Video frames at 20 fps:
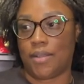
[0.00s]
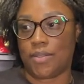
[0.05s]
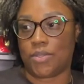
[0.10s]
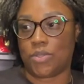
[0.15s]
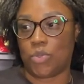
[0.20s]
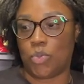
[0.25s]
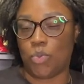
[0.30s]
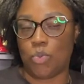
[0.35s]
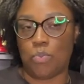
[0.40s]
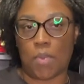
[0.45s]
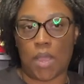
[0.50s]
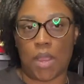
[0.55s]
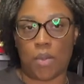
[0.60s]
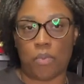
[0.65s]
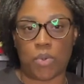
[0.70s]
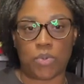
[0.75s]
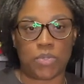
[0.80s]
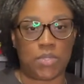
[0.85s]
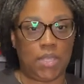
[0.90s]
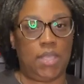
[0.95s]
to my
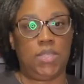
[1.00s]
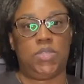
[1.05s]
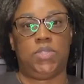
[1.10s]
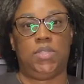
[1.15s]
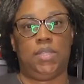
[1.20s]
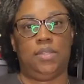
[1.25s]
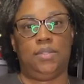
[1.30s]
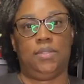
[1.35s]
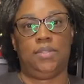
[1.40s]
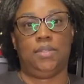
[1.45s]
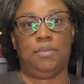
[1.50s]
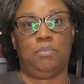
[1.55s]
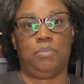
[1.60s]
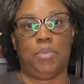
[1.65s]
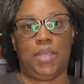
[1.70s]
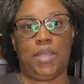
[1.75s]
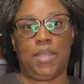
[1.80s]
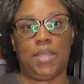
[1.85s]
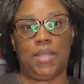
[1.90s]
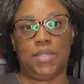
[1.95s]
rotation
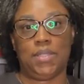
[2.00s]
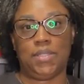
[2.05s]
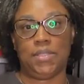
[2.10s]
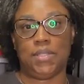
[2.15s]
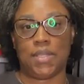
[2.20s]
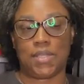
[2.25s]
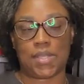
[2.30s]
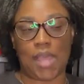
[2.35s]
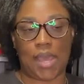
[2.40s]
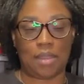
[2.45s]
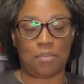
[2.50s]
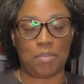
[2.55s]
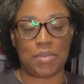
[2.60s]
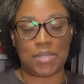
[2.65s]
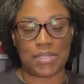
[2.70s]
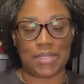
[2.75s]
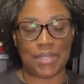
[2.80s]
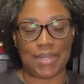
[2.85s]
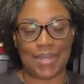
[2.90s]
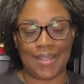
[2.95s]
because it kind of been
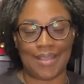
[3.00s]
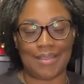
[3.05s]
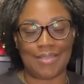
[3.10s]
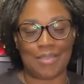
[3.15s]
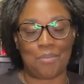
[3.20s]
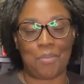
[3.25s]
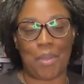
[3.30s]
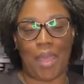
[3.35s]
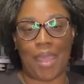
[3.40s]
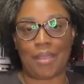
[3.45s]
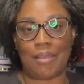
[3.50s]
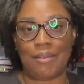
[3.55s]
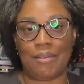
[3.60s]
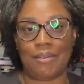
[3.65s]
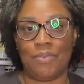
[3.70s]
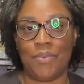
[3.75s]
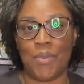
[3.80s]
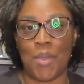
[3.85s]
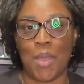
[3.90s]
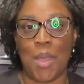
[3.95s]
sitting in the back
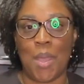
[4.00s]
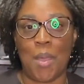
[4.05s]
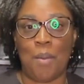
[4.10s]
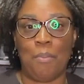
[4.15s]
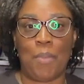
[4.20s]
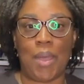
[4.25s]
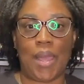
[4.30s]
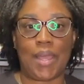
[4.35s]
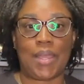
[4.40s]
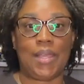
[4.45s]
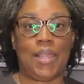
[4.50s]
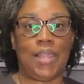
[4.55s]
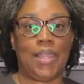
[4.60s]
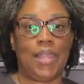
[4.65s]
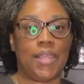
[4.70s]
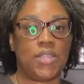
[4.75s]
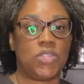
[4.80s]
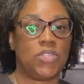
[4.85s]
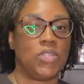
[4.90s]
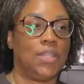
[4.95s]
of my
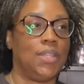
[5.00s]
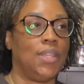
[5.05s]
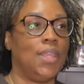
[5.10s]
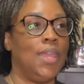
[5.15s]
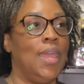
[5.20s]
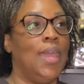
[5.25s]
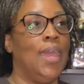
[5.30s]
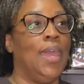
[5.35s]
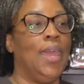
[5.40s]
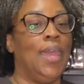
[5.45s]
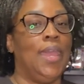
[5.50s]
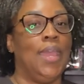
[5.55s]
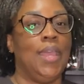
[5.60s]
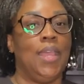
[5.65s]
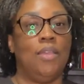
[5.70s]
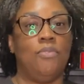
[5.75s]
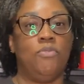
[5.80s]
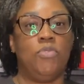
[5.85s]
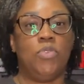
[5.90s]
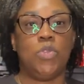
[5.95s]
collection.
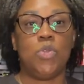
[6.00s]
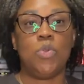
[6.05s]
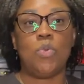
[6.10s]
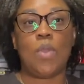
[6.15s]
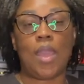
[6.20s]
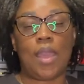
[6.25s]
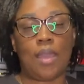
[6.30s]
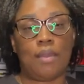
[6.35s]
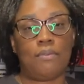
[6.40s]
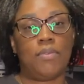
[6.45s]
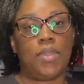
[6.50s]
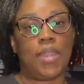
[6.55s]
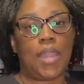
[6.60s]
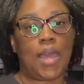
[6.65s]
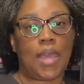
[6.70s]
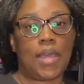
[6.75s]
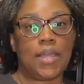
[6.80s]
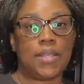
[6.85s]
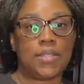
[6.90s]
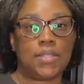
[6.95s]
If you have
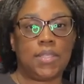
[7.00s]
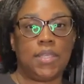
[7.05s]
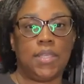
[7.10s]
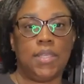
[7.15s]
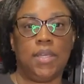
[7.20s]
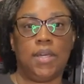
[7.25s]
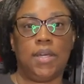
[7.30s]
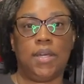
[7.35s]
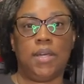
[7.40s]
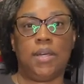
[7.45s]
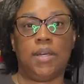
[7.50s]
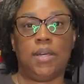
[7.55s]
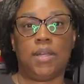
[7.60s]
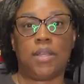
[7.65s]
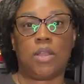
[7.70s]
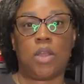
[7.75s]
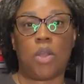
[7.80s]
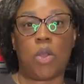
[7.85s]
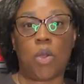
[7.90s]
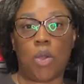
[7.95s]
not
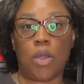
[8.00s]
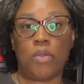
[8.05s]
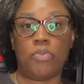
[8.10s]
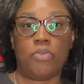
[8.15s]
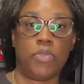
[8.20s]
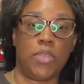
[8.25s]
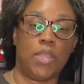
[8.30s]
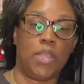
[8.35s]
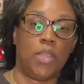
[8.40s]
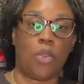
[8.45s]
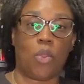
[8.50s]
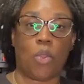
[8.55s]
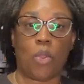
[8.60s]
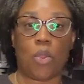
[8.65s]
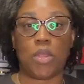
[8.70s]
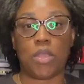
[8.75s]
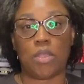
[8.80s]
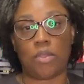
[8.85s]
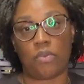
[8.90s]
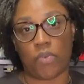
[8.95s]
caught the
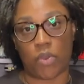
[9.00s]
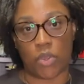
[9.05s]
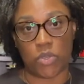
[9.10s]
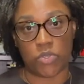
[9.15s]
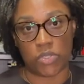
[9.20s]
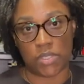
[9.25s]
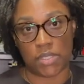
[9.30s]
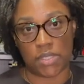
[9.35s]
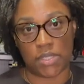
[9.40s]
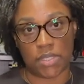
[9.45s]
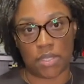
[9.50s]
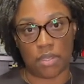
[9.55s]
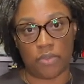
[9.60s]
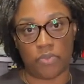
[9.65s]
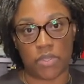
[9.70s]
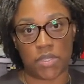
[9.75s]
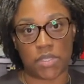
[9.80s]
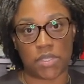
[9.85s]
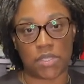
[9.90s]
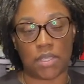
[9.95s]
earlier versions of
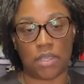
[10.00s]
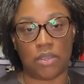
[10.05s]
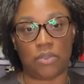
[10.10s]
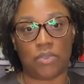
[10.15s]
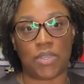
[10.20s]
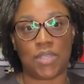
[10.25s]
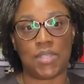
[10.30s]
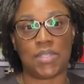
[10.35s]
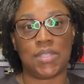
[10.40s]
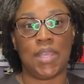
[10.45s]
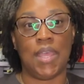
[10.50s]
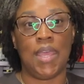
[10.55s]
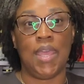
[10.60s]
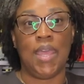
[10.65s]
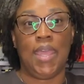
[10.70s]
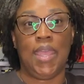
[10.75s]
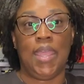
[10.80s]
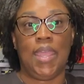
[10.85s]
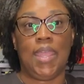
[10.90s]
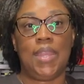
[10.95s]
this series,
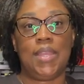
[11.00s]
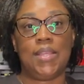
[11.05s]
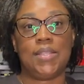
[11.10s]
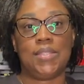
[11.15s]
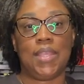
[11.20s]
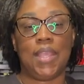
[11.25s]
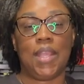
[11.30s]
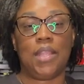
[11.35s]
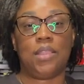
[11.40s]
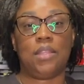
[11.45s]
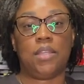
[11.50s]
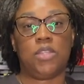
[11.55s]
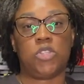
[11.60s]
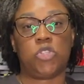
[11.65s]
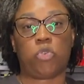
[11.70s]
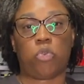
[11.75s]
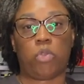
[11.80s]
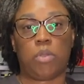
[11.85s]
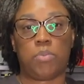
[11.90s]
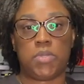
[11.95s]
it is in the
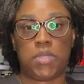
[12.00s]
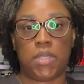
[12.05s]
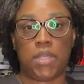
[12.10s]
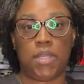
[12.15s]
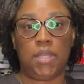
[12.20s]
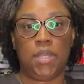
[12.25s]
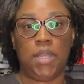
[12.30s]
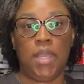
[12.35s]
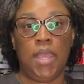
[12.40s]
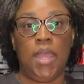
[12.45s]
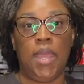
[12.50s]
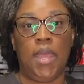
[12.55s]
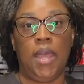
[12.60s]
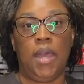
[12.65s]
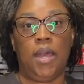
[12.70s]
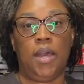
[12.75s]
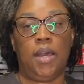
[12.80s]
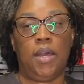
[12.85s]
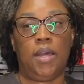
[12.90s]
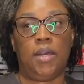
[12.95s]
description
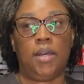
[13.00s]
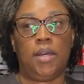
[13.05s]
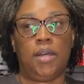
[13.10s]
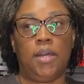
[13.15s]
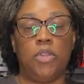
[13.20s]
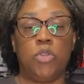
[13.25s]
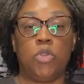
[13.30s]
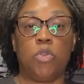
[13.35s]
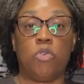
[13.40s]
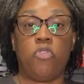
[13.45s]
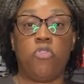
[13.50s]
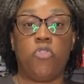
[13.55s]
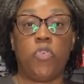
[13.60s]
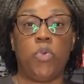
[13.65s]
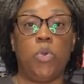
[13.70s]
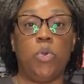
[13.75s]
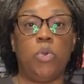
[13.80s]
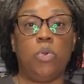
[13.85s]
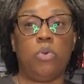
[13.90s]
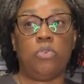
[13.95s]
under
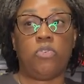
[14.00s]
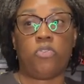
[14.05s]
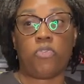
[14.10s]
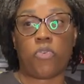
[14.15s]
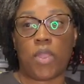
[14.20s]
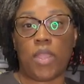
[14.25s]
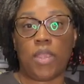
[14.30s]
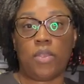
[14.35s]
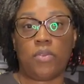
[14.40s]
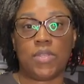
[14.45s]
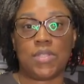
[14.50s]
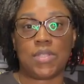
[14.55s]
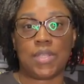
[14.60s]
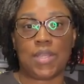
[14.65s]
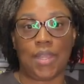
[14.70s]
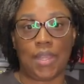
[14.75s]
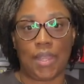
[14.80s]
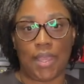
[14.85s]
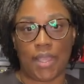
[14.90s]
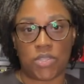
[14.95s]
full fragrance
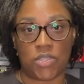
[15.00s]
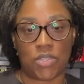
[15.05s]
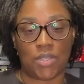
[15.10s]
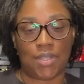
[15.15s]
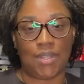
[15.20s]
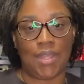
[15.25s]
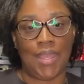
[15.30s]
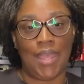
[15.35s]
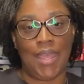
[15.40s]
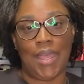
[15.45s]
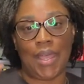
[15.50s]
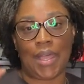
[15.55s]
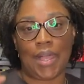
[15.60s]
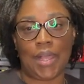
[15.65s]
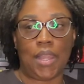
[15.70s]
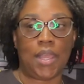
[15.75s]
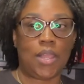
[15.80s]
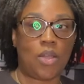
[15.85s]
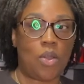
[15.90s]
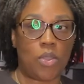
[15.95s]
collection.
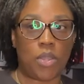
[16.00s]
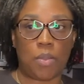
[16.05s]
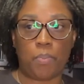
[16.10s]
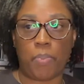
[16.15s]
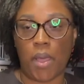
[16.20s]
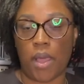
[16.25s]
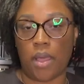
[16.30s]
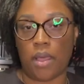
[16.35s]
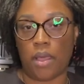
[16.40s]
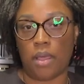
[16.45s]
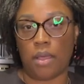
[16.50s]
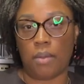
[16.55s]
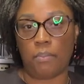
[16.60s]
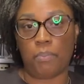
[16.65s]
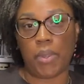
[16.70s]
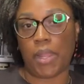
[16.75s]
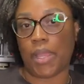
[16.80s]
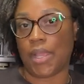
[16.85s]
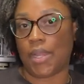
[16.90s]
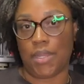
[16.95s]
Click on the
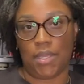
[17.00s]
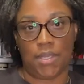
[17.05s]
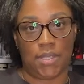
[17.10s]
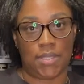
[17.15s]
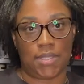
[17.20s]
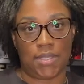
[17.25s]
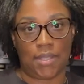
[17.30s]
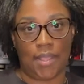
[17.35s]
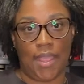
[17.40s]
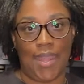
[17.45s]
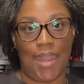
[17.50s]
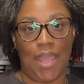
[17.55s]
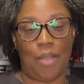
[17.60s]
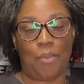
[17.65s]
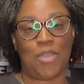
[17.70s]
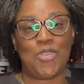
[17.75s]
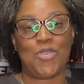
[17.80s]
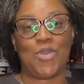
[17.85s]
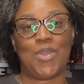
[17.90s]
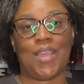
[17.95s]
playlist and that
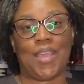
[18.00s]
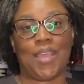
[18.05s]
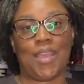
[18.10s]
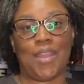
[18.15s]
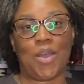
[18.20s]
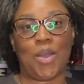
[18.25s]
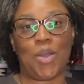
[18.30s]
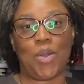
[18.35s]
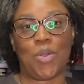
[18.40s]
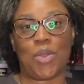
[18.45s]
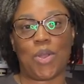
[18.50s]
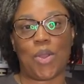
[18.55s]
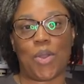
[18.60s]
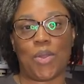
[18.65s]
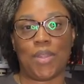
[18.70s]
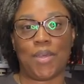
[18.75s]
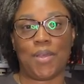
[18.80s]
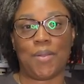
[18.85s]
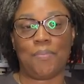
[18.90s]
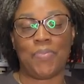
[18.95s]
way you can get all
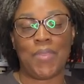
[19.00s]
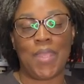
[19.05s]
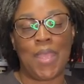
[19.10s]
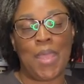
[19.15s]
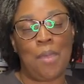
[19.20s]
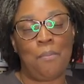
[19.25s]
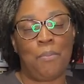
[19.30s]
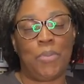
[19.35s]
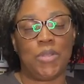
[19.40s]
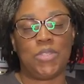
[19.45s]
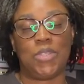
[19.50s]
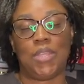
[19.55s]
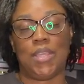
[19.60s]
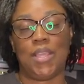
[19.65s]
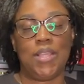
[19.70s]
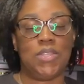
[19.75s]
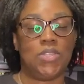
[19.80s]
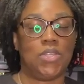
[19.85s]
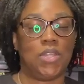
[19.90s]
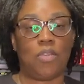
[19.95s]
caught up. But to
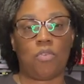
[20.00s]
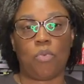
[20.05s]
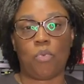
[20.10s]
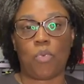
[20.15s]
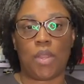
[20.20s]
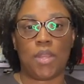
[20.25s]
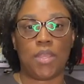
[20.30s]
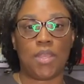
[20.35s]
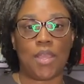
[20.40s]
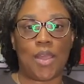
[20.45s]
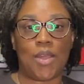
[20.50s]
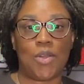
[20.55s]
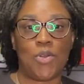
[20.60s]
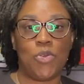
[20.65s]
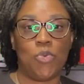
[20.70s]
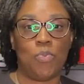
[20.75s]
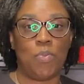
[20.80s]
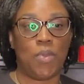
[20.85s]
each and every one of y'all who've